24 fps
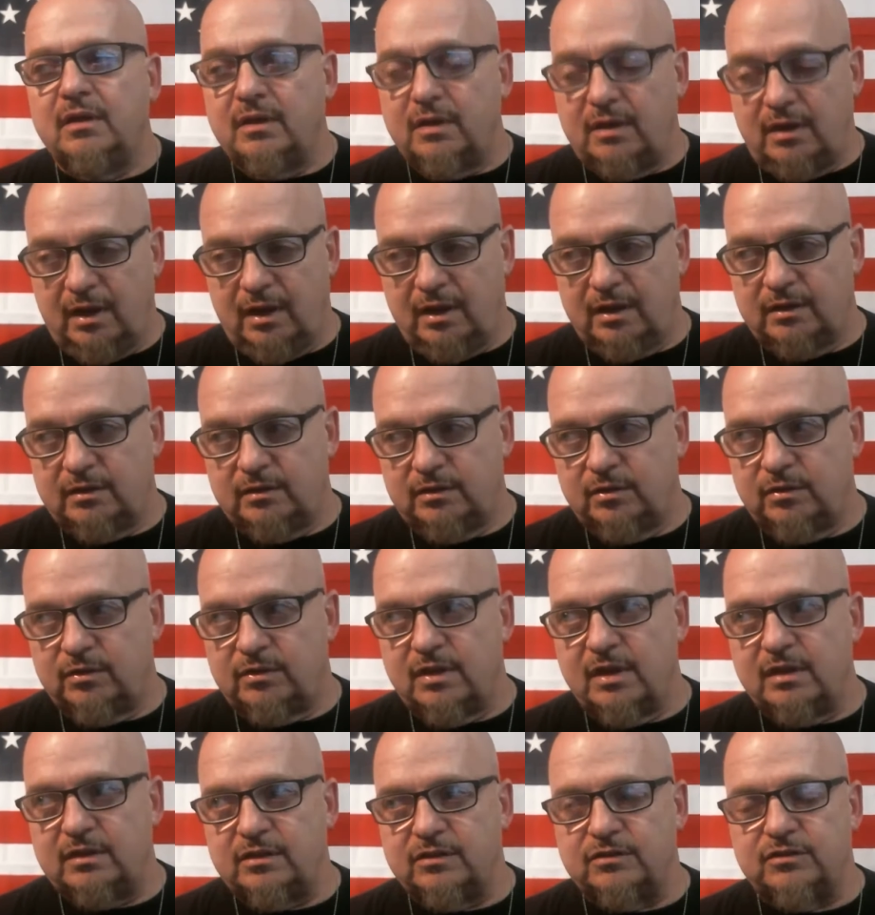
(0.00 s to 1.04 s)
and you'd
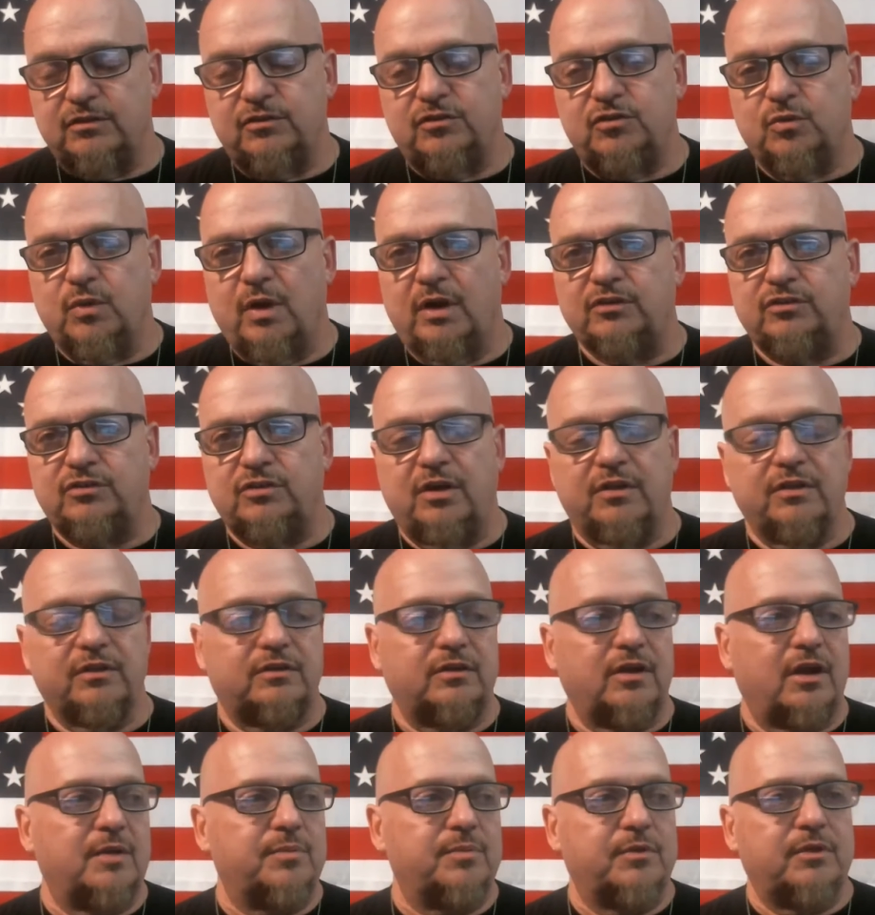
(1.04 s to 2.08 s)
think that since you watch it all the
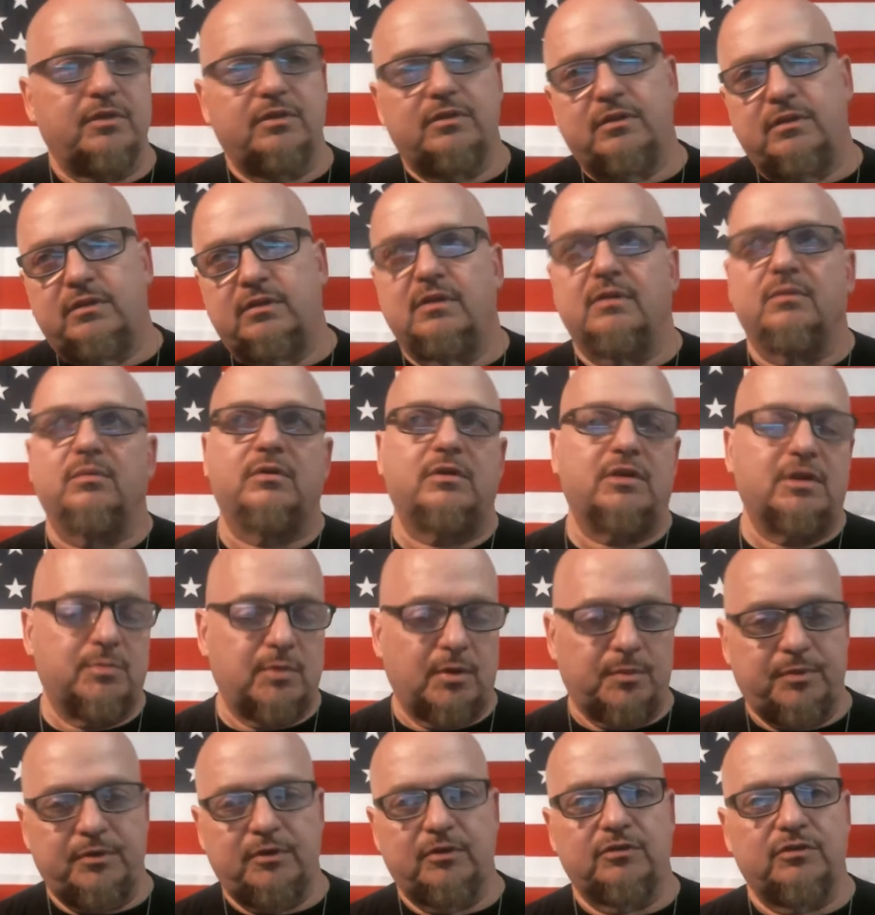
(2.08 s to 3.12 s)
time, it would come
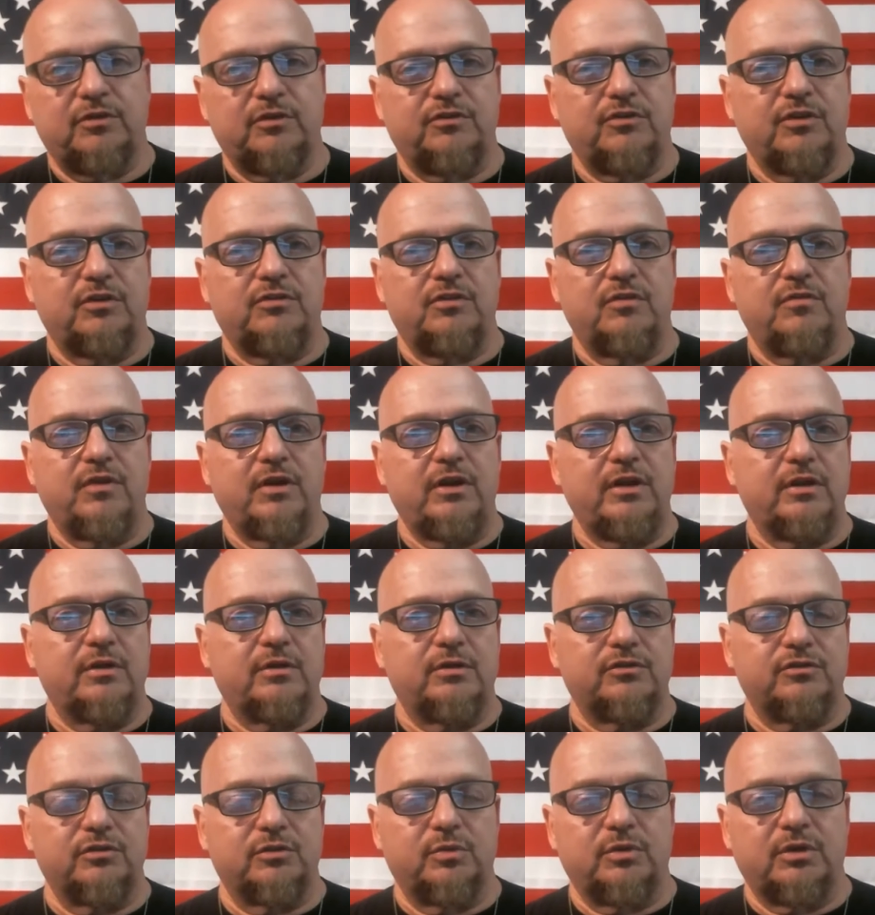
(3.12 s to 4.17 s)
up in your suggested
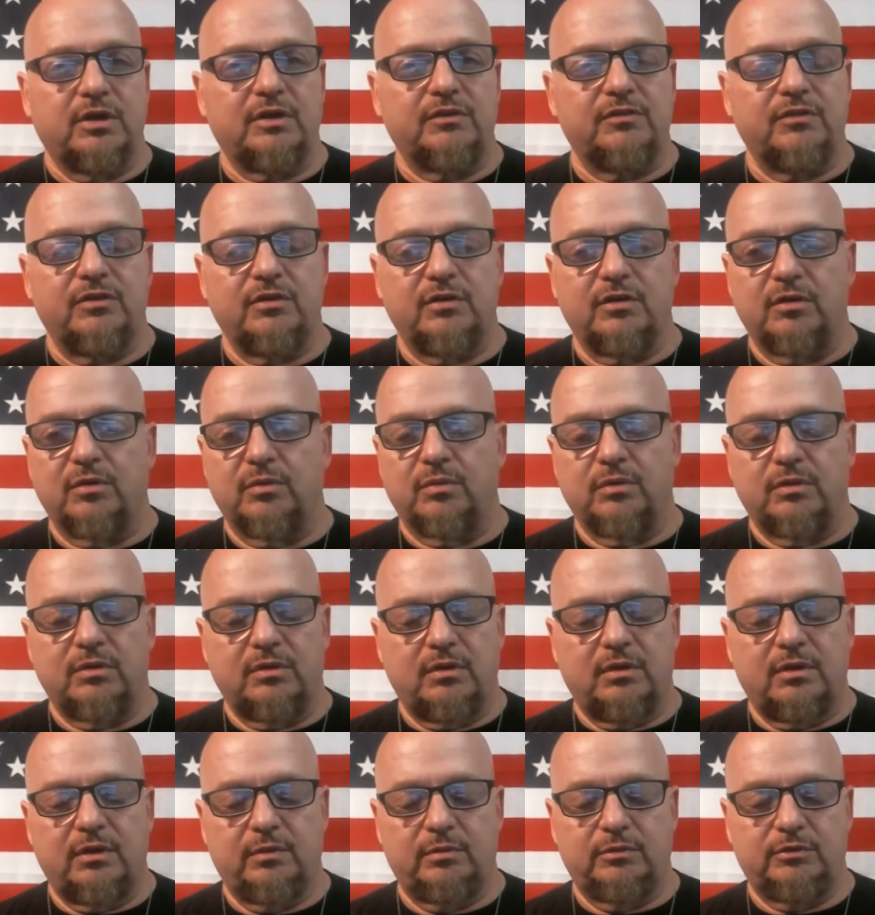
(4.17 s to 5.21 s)
videos or whatever. Or
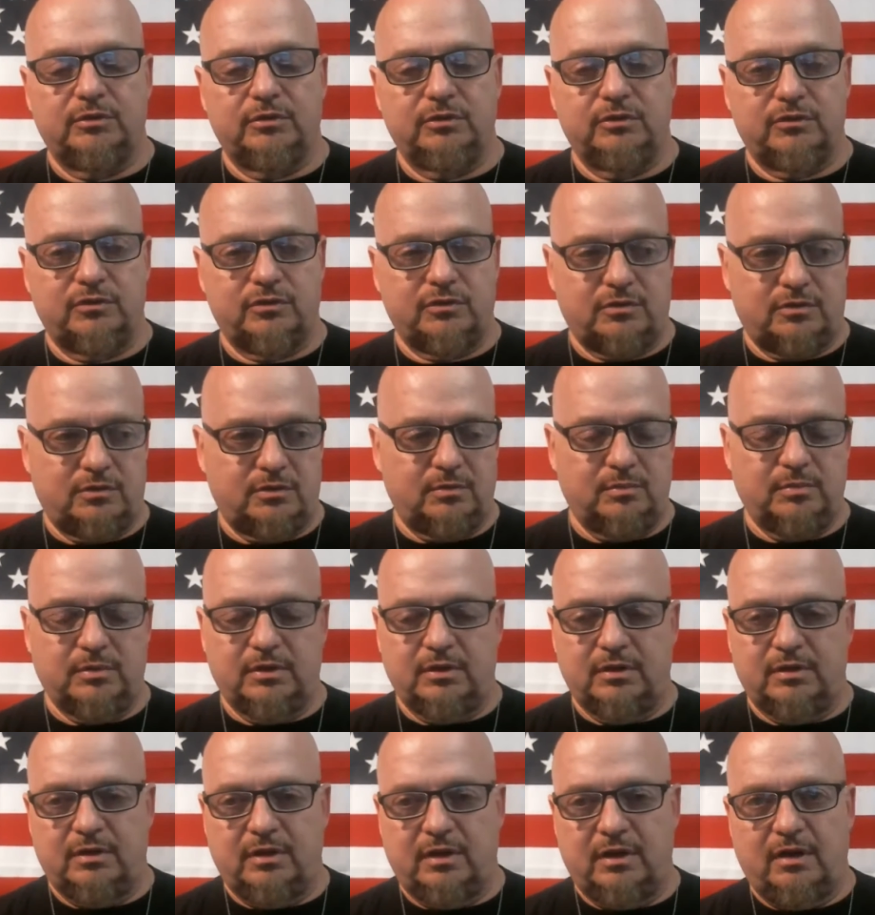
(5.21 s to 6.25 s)

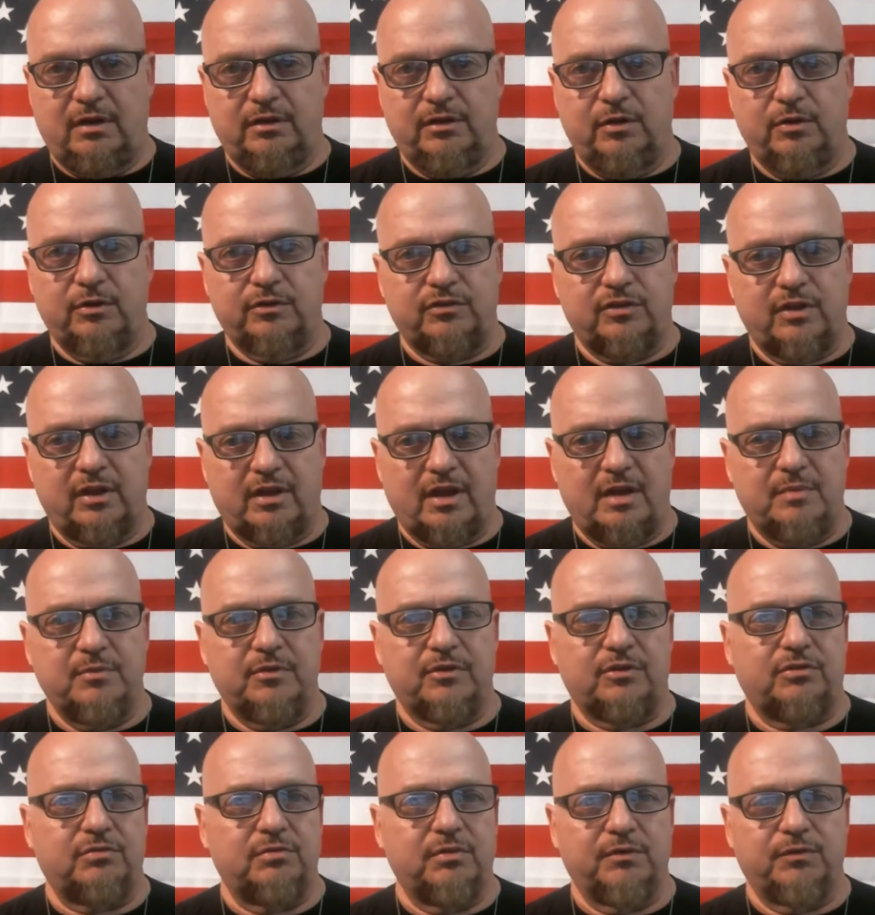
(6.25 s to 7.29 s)
then I'll notice like I
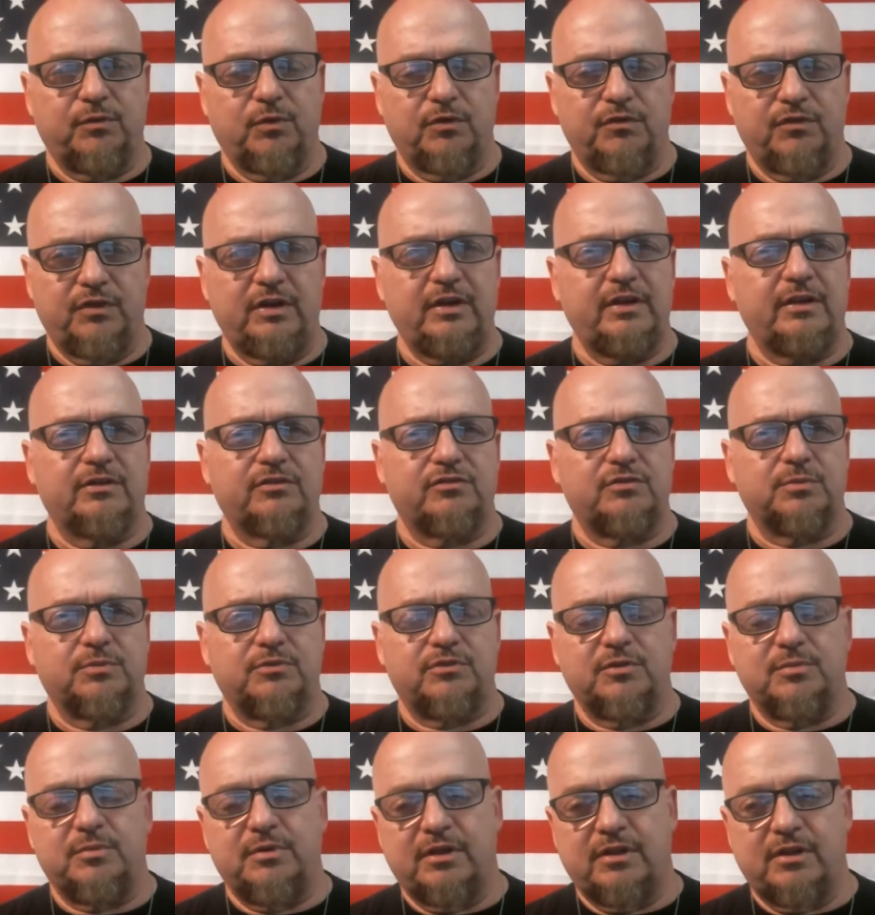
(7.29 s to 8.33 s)
missed 3 or 4 videos from
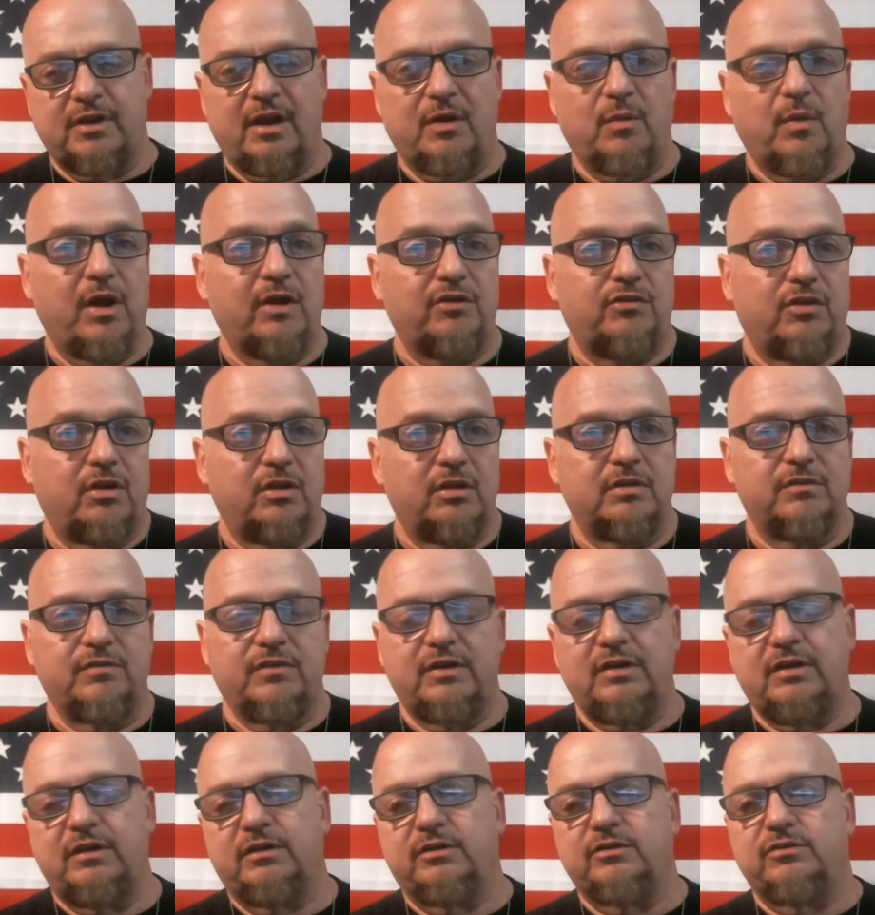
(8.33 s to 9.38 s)
somebody that I watch all their
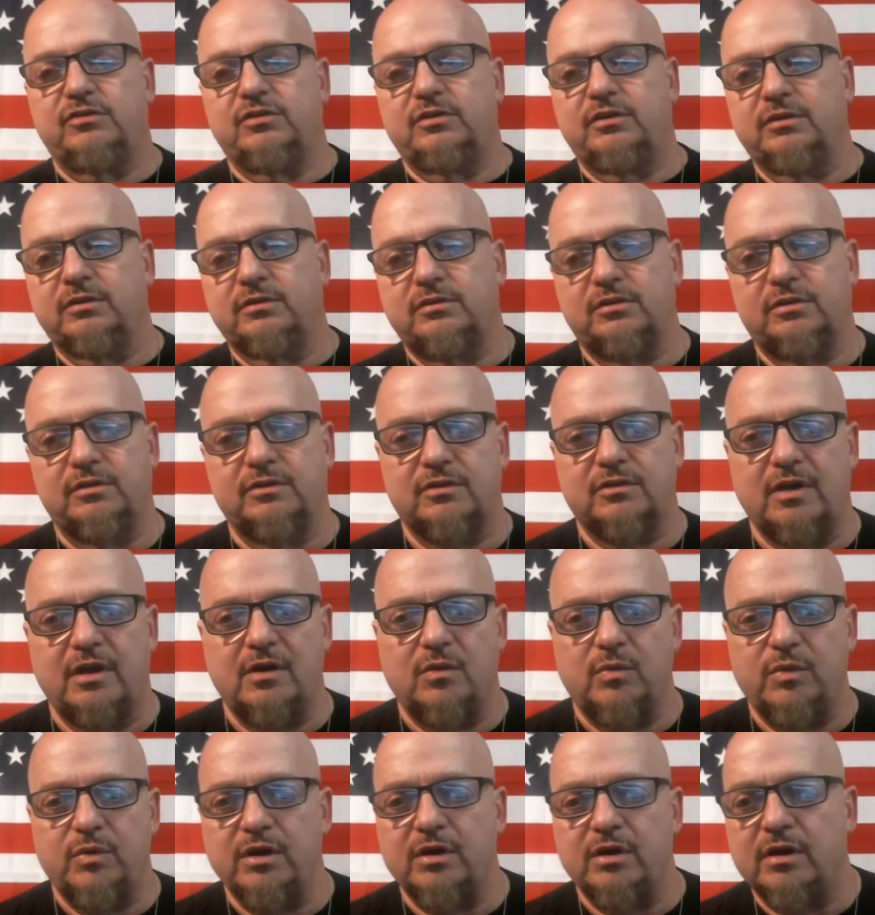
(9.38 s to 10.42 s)
videos. So it's kind
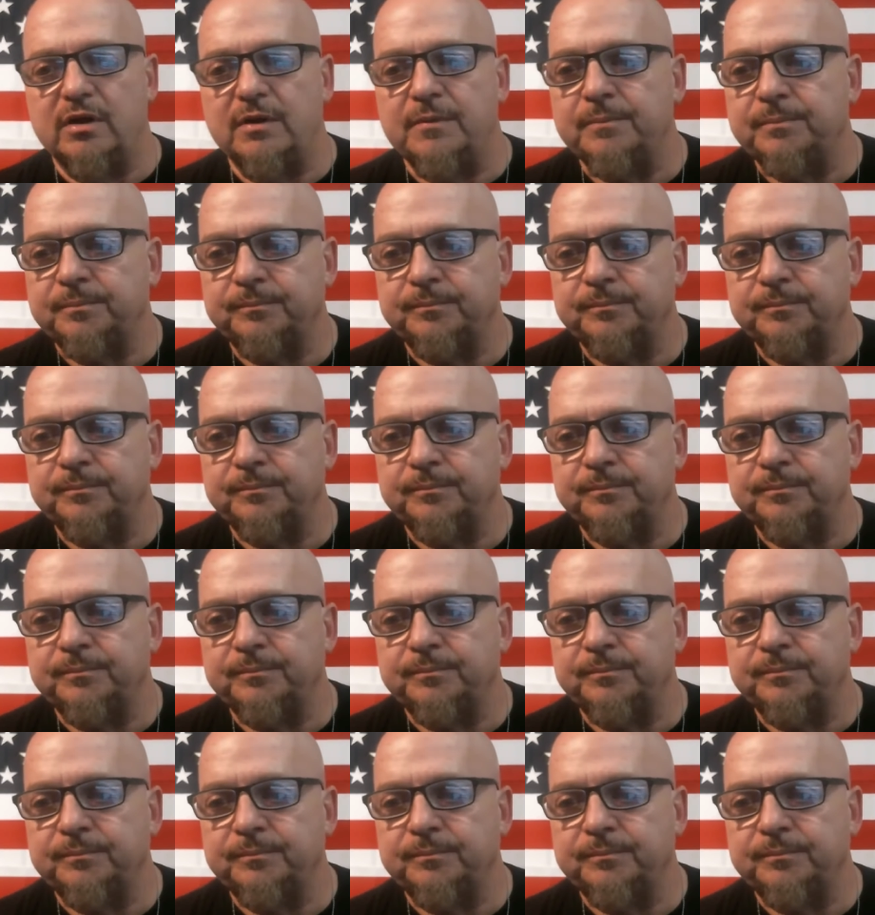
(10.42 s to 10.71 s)
of weird.